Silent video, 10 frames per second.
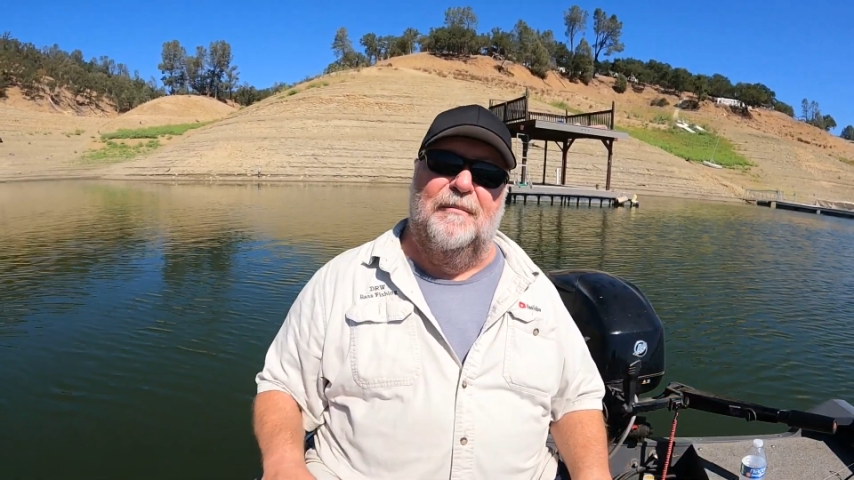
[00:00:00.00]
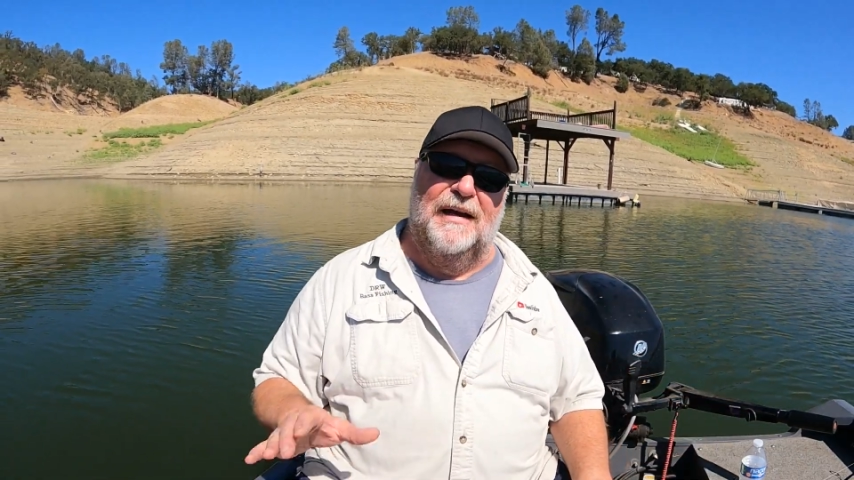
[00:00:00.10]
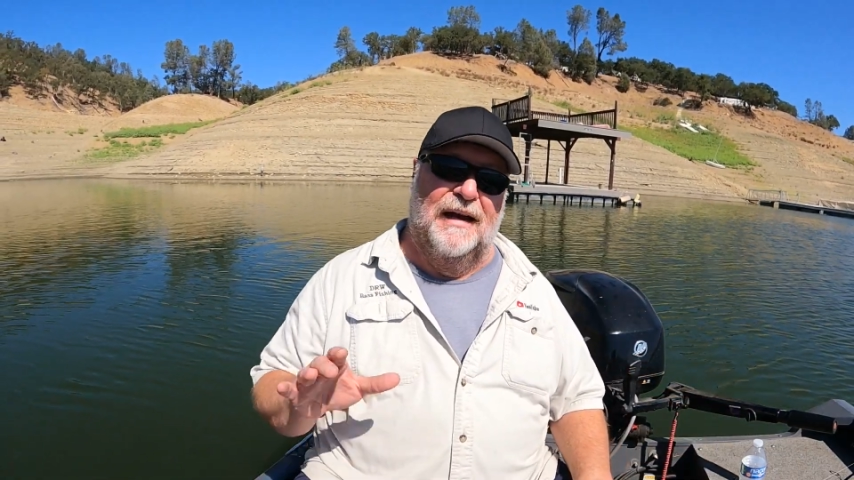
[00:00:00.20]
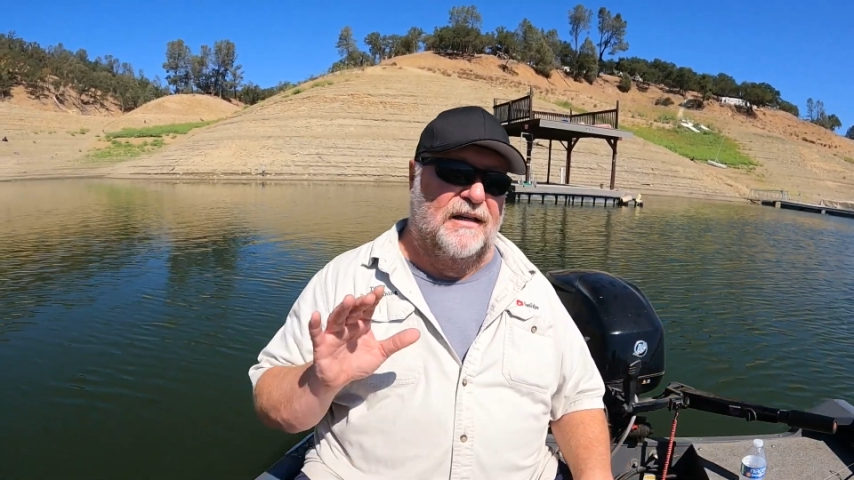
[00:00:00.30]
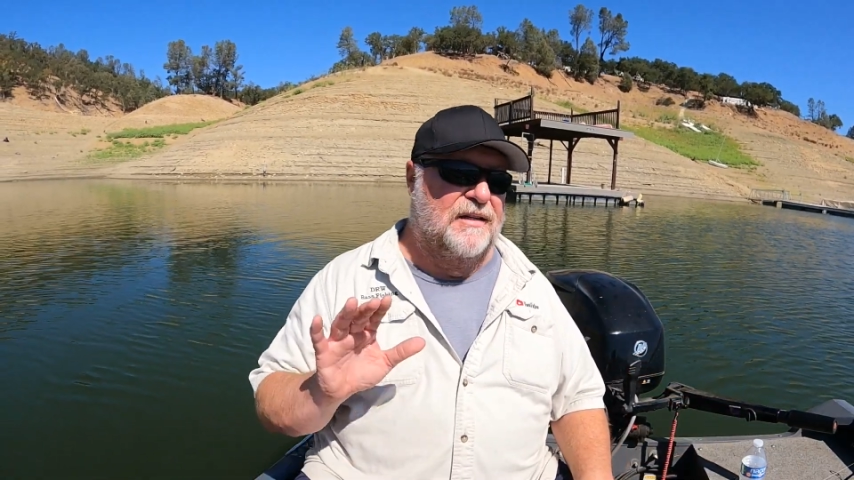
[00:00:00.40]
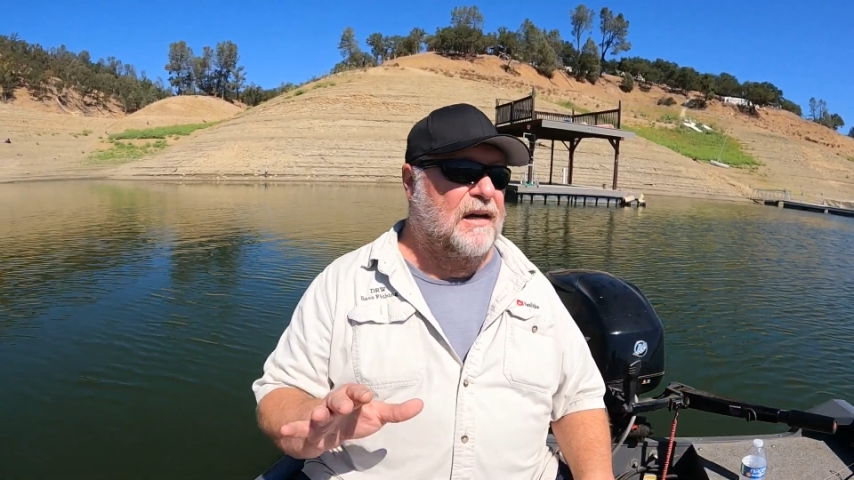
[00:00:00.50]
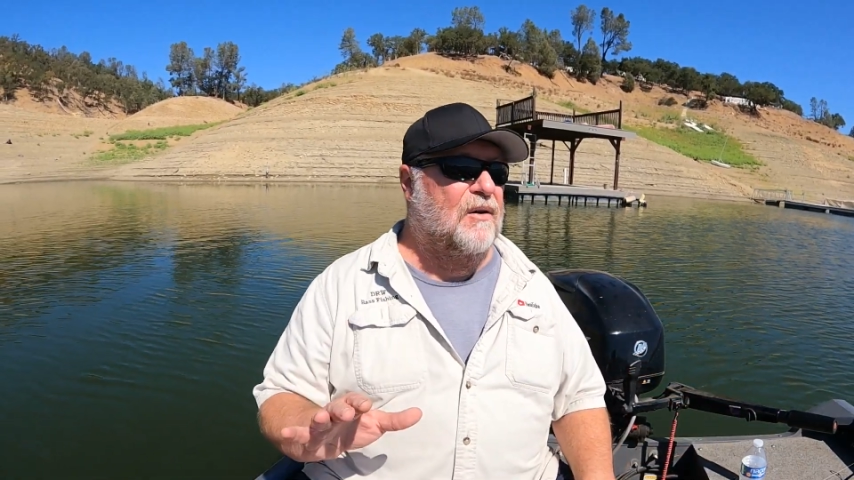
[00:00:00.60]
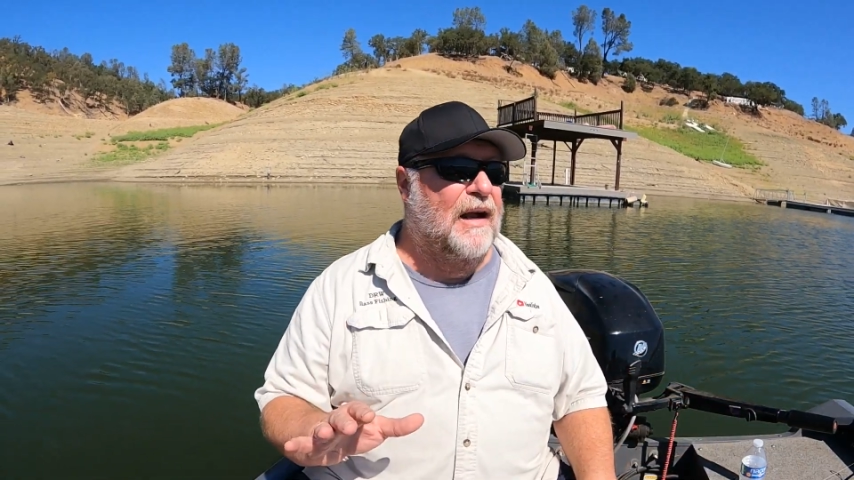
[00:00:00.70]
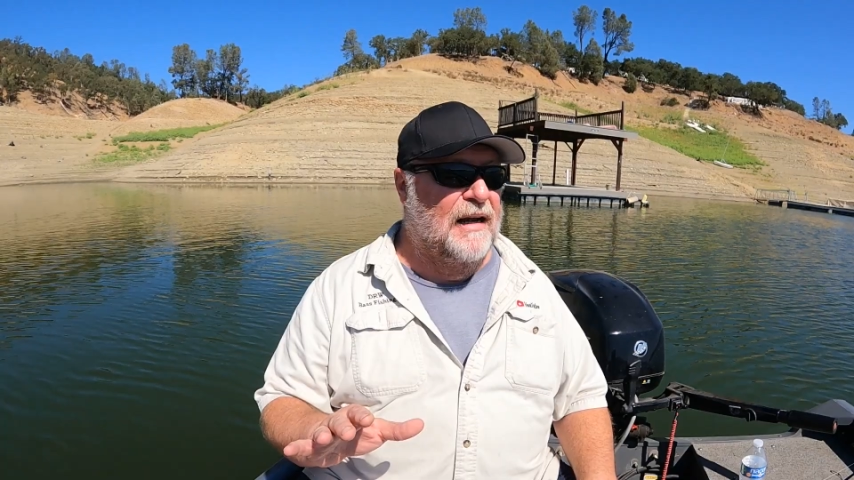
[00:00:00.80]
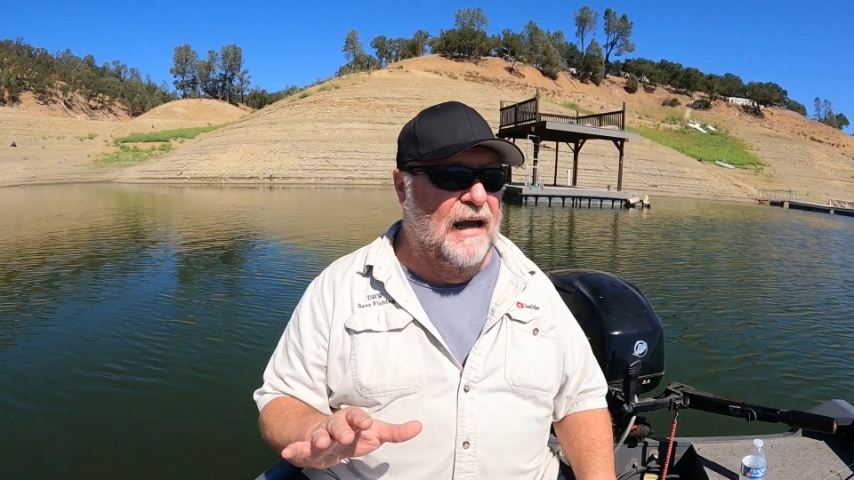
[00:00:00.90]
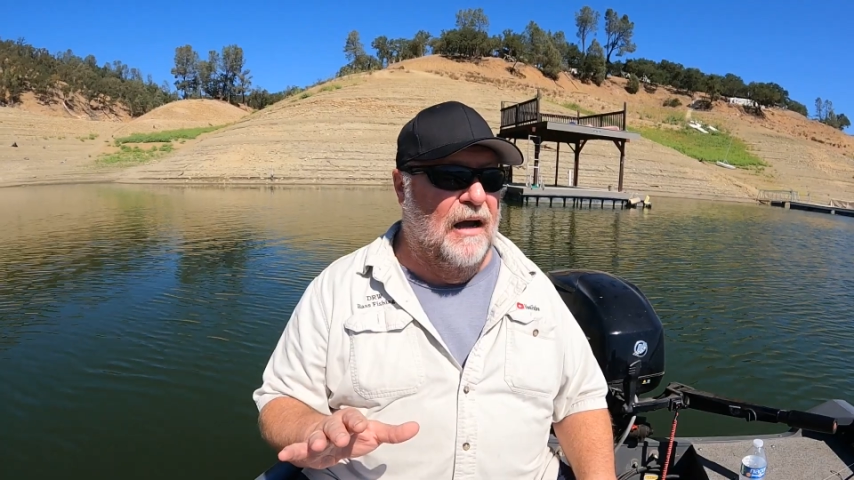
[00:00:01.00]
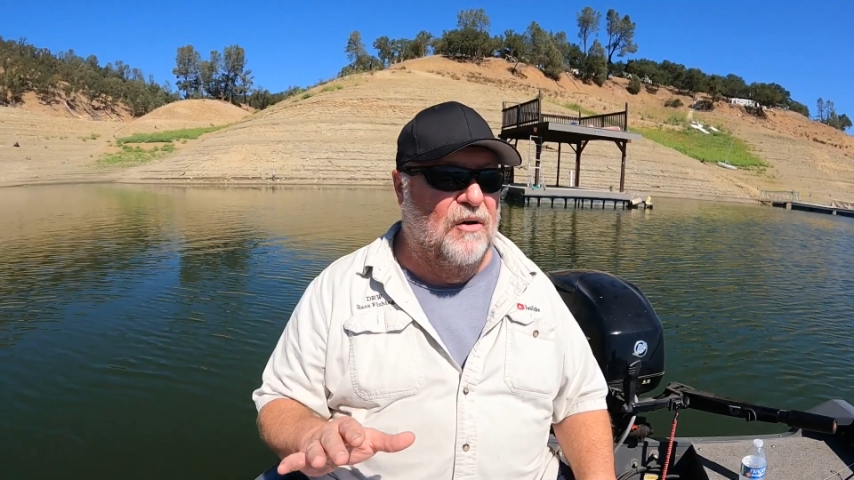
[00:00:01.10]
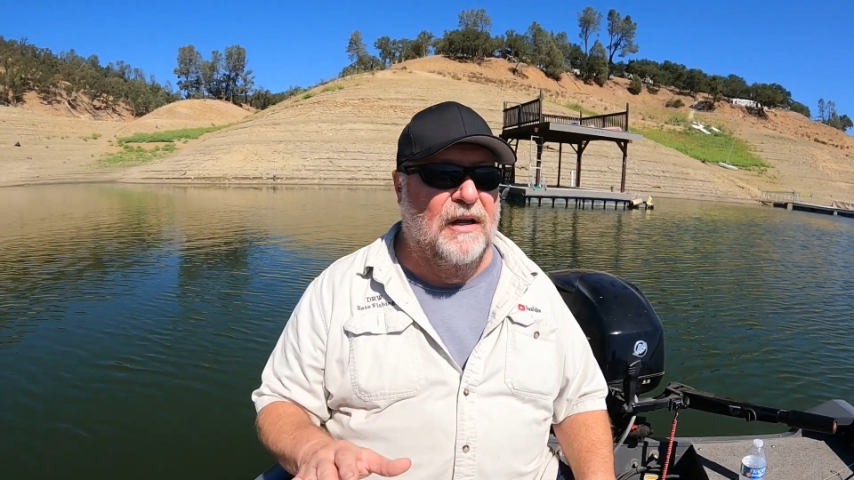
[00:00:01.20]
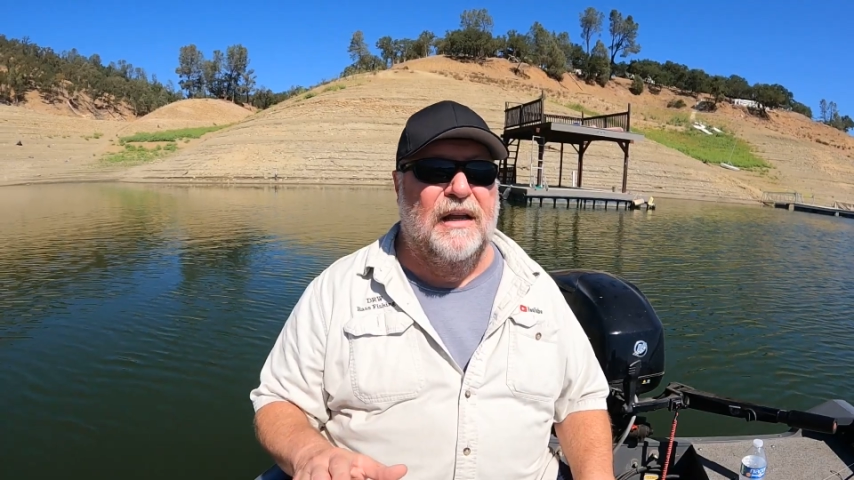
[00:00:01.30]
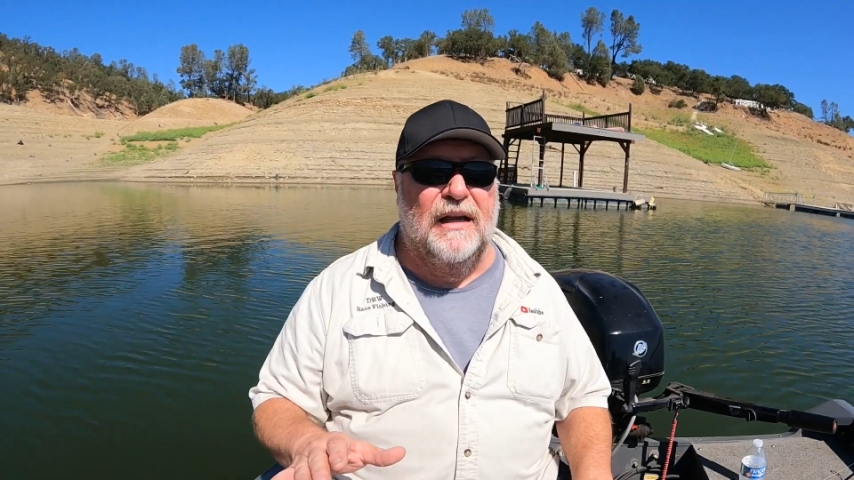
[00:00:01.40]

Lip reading: But I can tell you right now,